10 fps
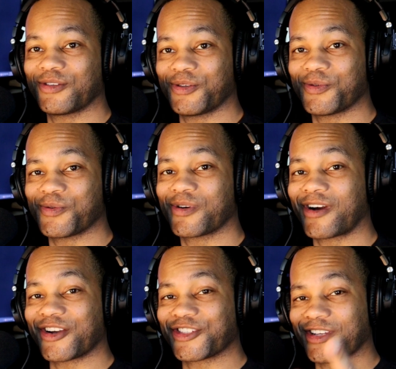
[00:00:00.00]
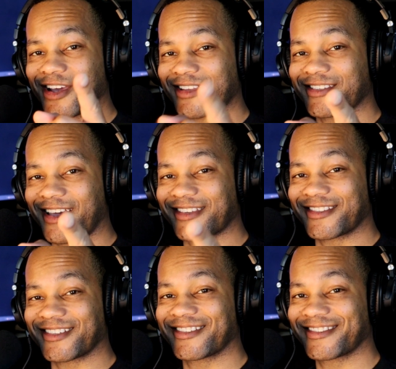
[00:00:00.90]
You are
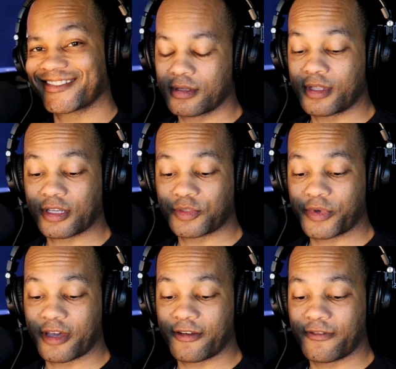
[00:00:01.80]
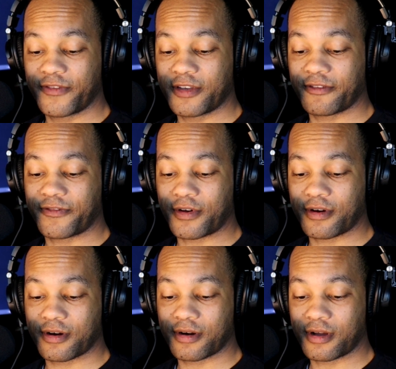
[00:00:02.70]
Jedi-tastic. Next we have
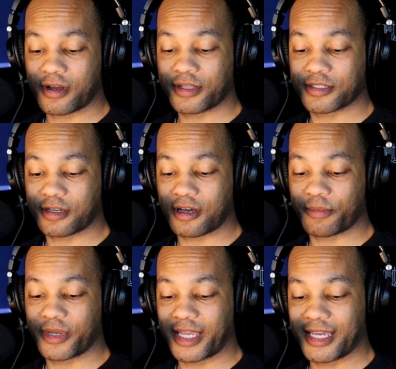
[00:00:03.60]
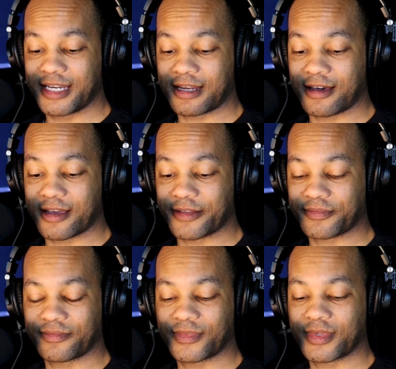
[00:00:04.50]
VFR on top
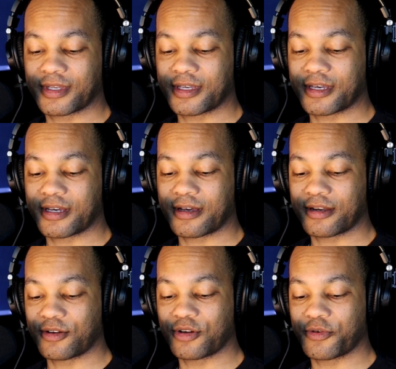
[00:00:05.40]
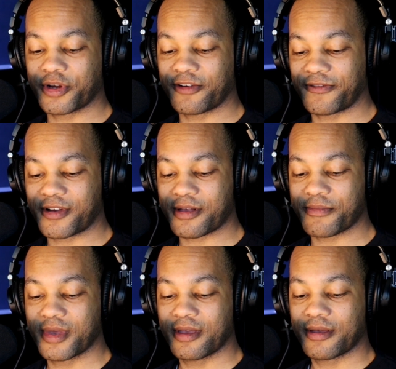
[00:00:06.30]
89. Uh, I don't know where you're
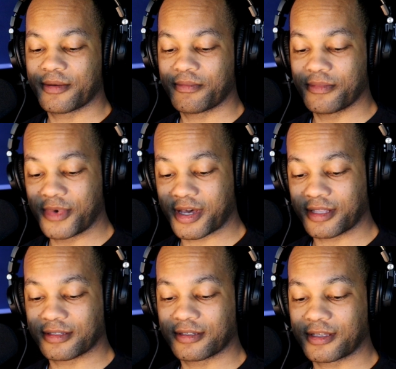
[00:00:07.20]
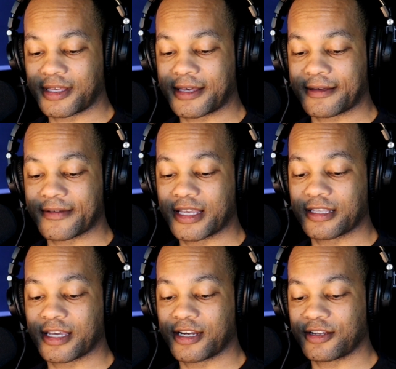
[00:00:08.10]
from, but uh,
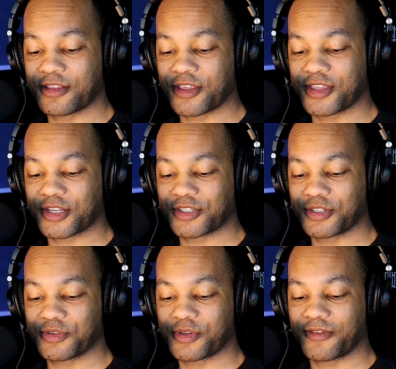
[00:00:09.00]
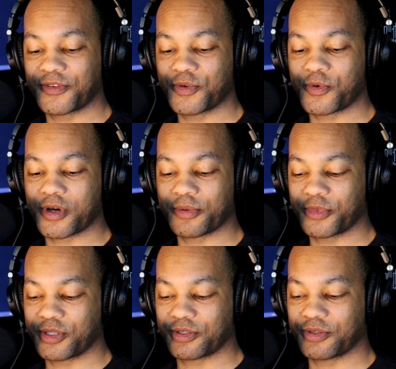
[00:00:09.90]
and and another thing too, if you want
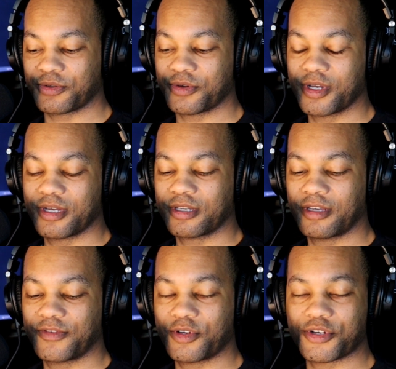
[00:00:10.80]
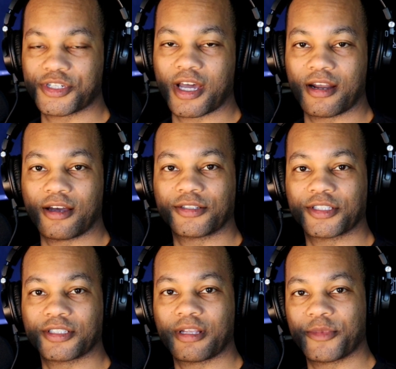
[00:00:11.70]
me to give you a shout out.
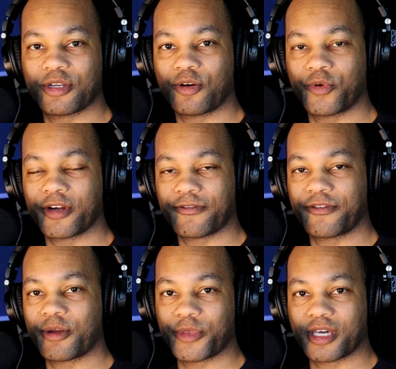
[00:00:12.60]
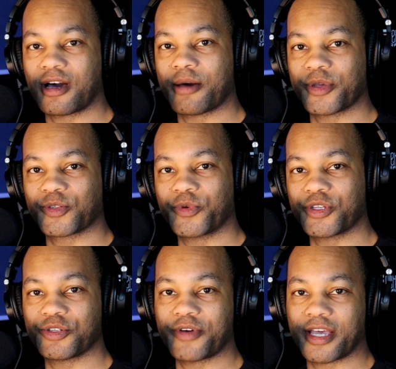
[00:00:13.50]
Just let me know where you're from in the comments when
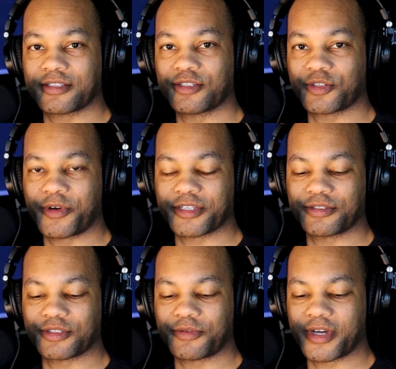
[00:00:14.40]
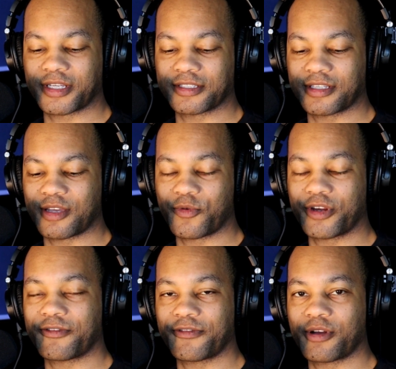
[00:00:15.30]
you do ask these questions so I can say where
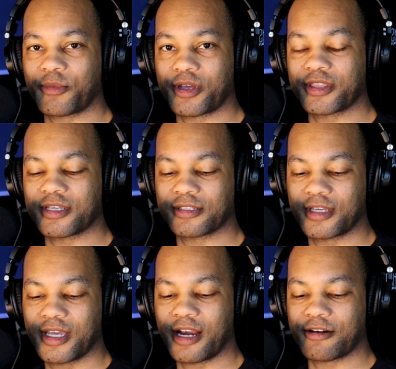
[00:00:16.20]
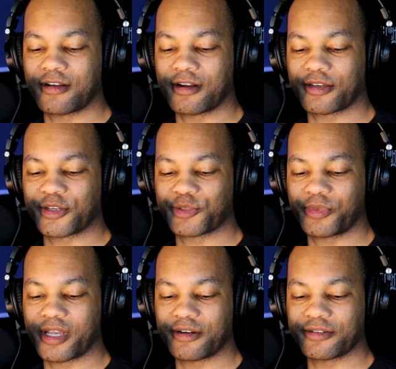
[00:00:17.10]
you're from on these aeronautic
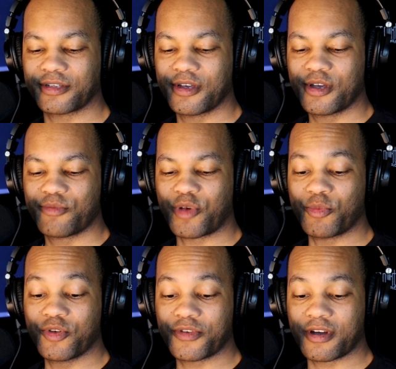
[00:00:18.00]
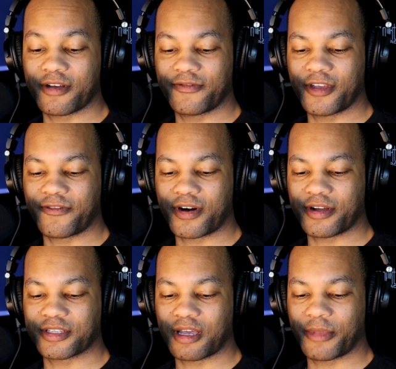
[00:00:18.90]
explainers. But moving on, VFR
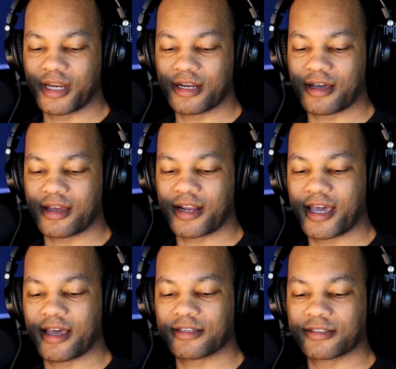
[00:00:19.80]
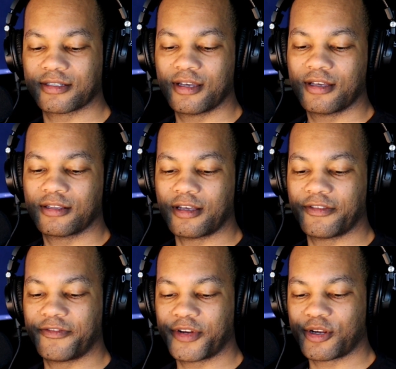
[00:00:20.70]
on top 89 asks, Love
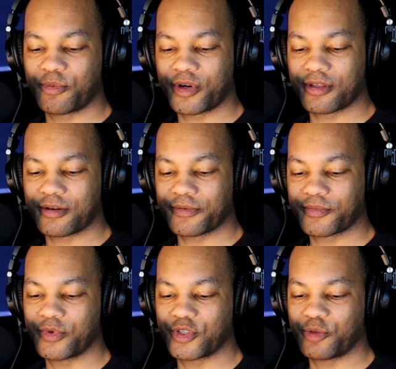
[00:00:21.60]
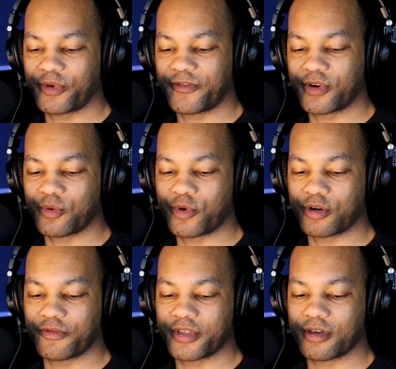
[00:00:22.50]
the video, brother. Would you prefer one
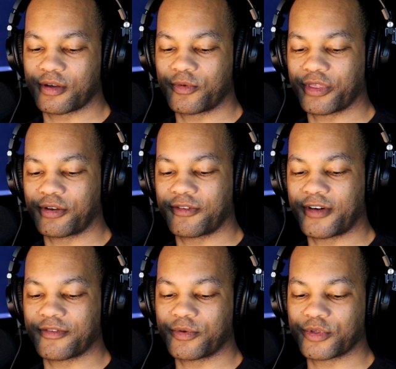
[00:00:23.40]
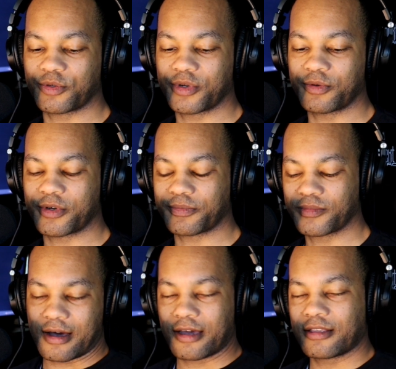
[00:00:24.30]
over the other, 135 or 121?
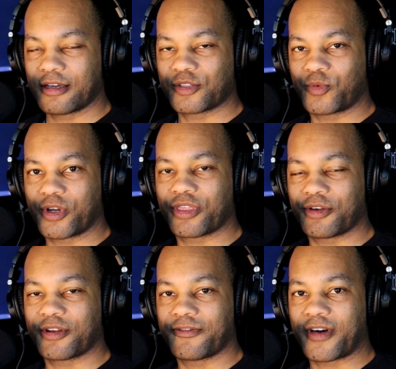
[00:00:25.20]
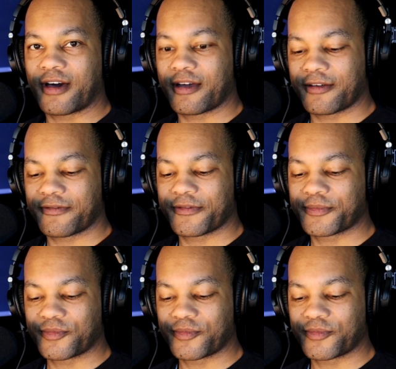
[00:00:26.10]
I liked 135